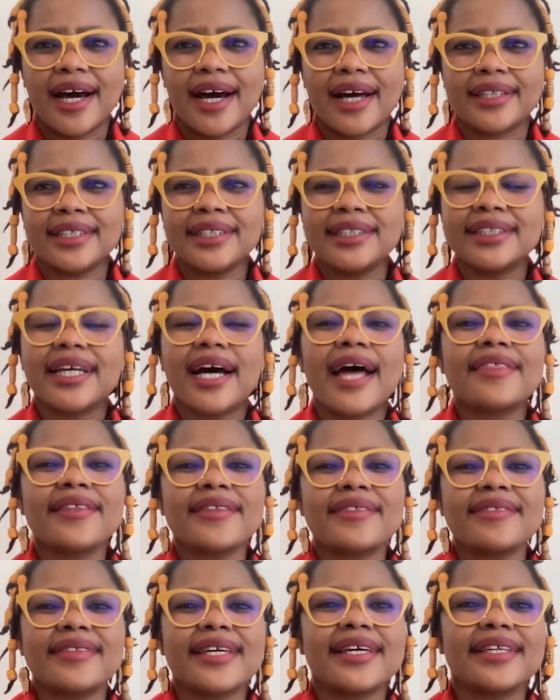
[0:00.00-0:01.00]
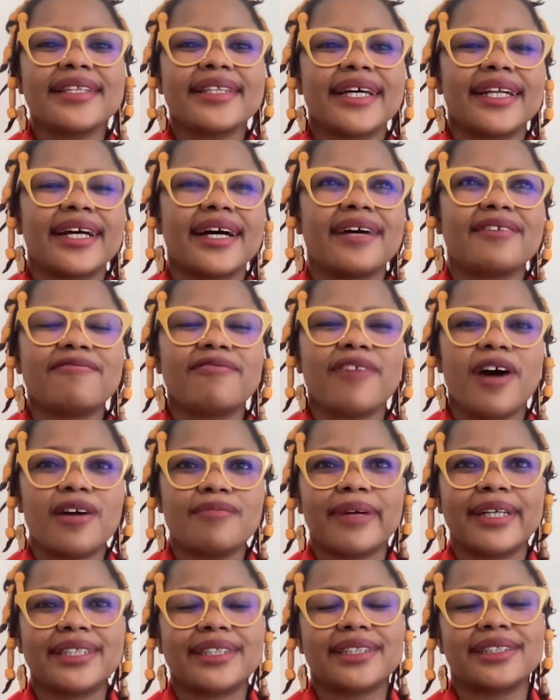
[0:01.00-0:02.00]
I think the other thing that I
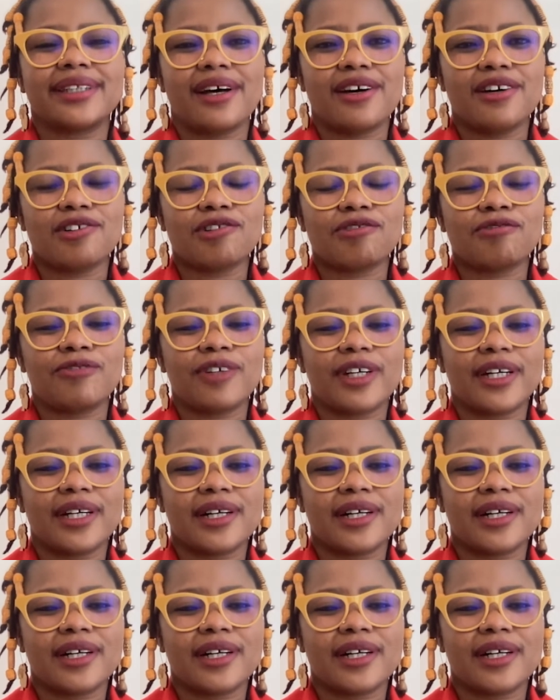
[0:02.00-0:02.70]
found myself